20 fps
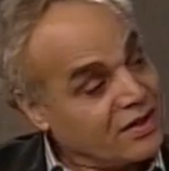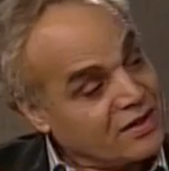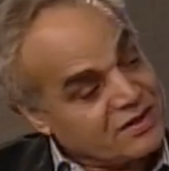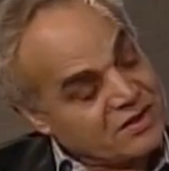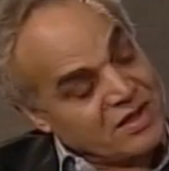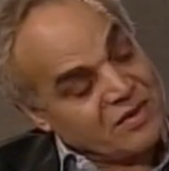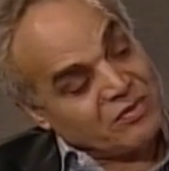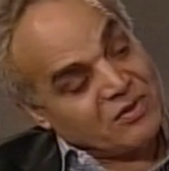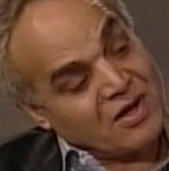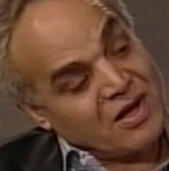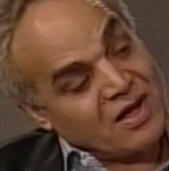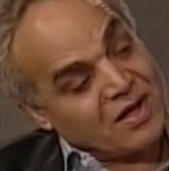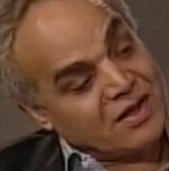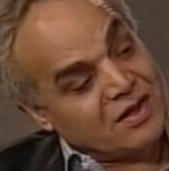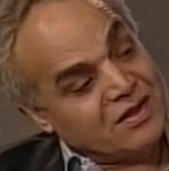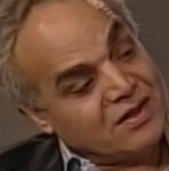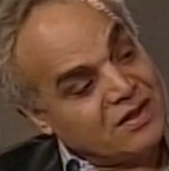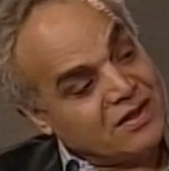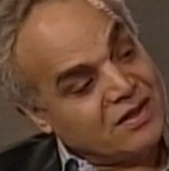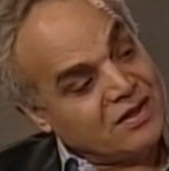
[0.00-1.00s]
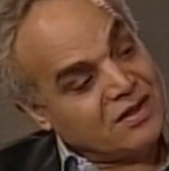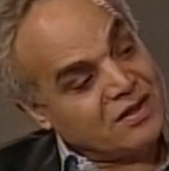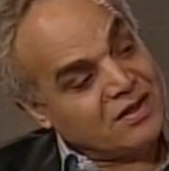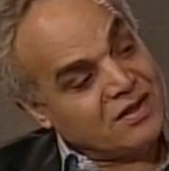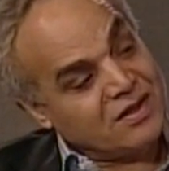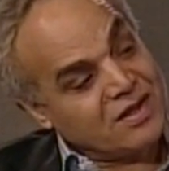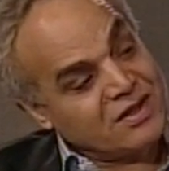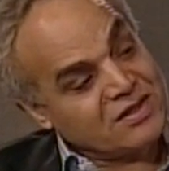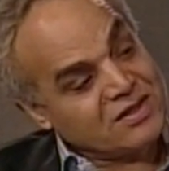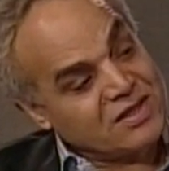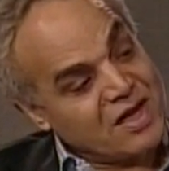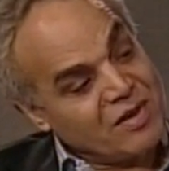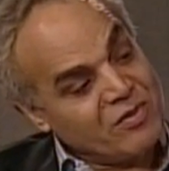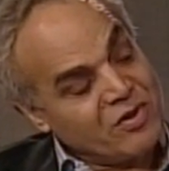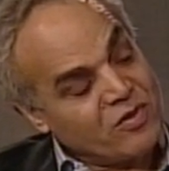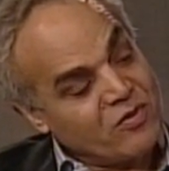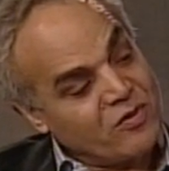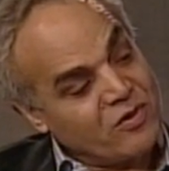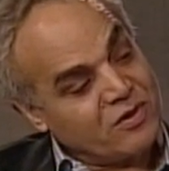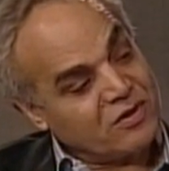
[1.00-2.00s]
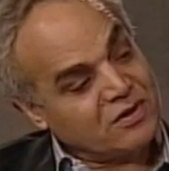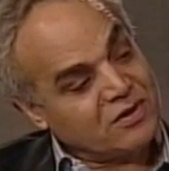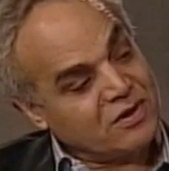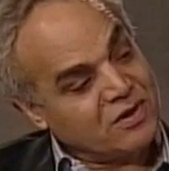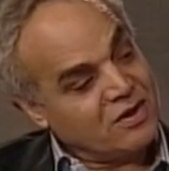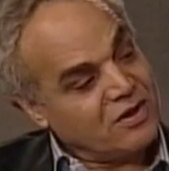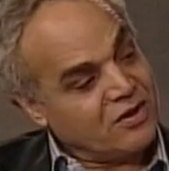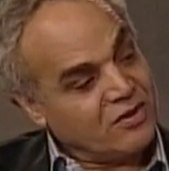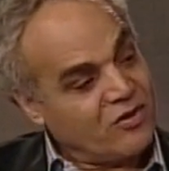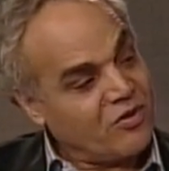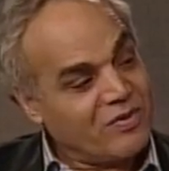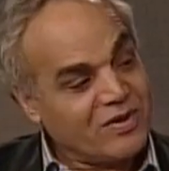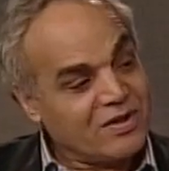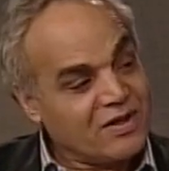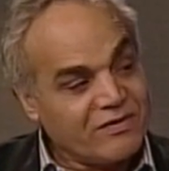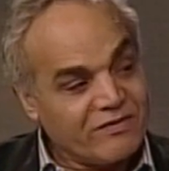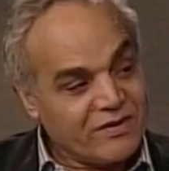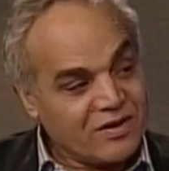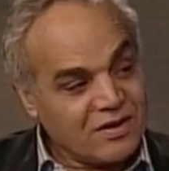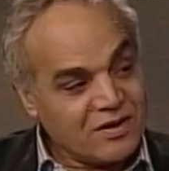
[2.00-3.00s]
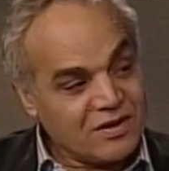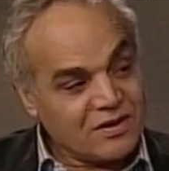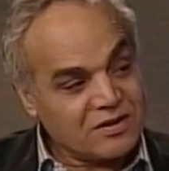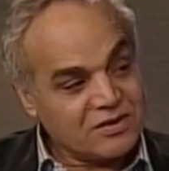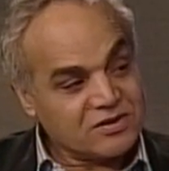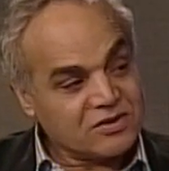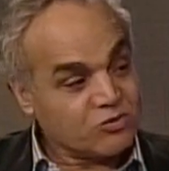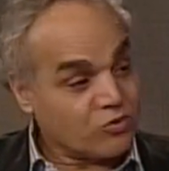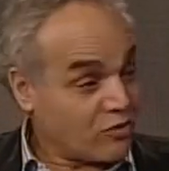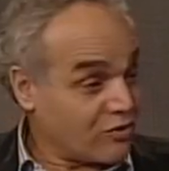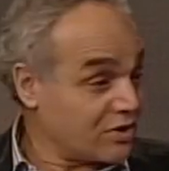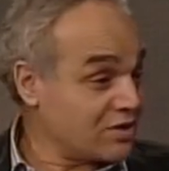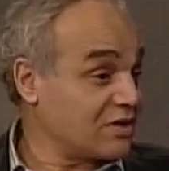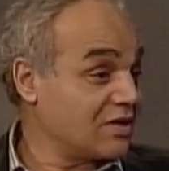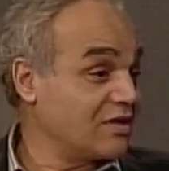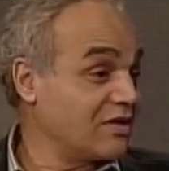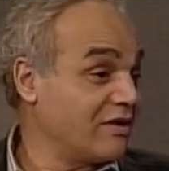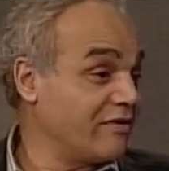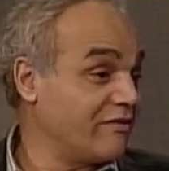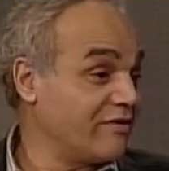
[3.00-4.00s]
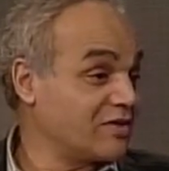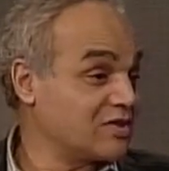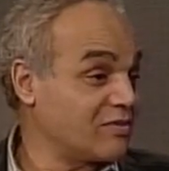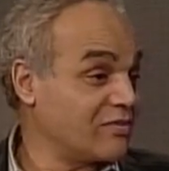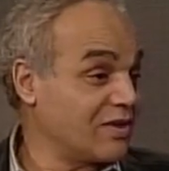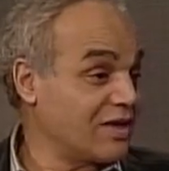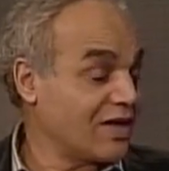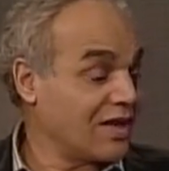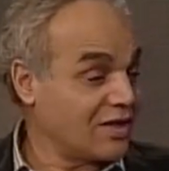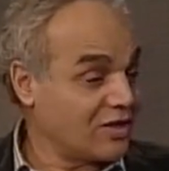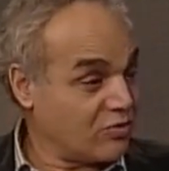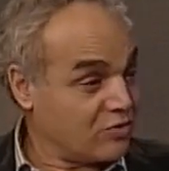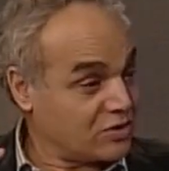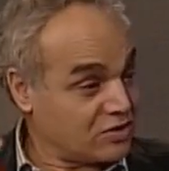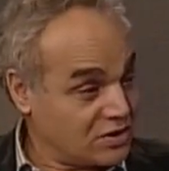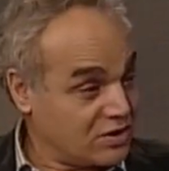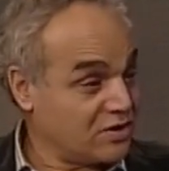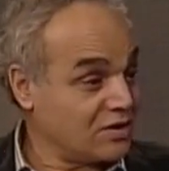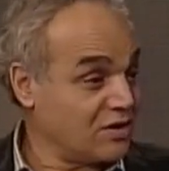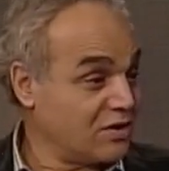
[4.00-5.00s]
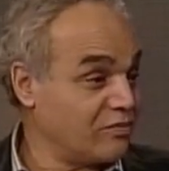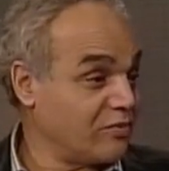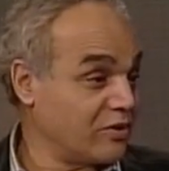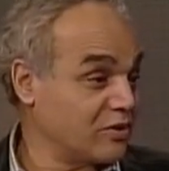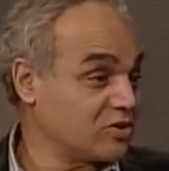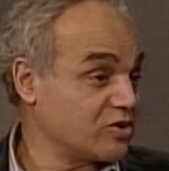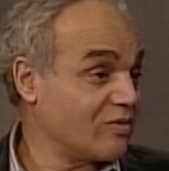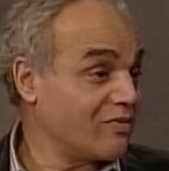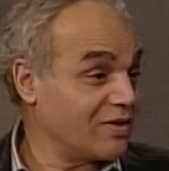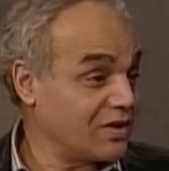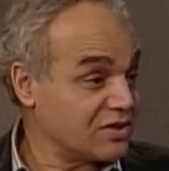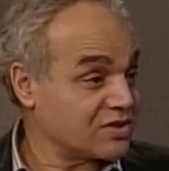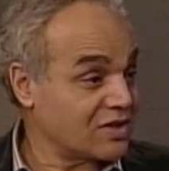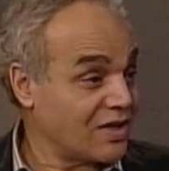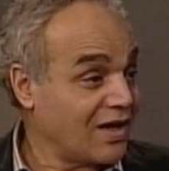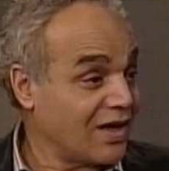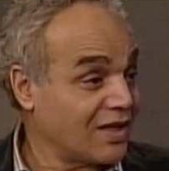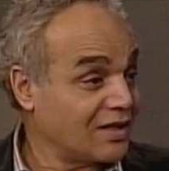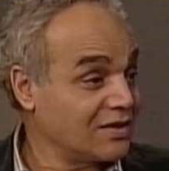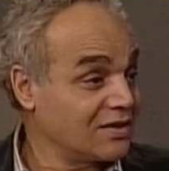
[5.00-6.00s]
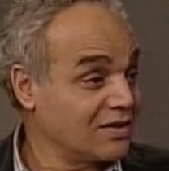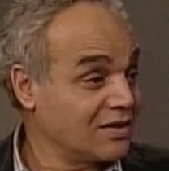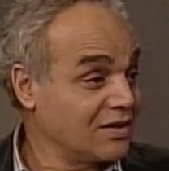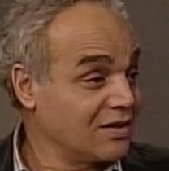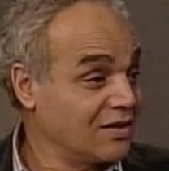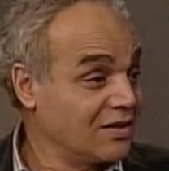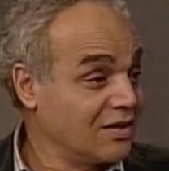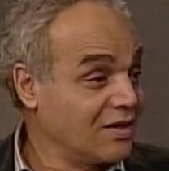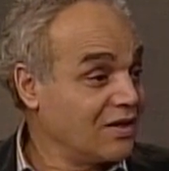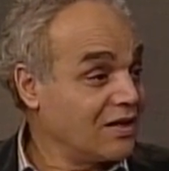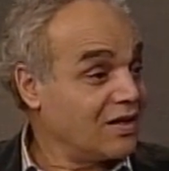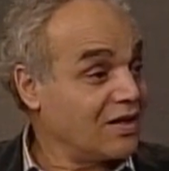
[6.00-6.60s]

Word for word: the same talk in, in, in the Islamic world, mm-hmm. nobody inv- uh, questioned the invisible hand, which in, uh, presumably is God, mm-hmm.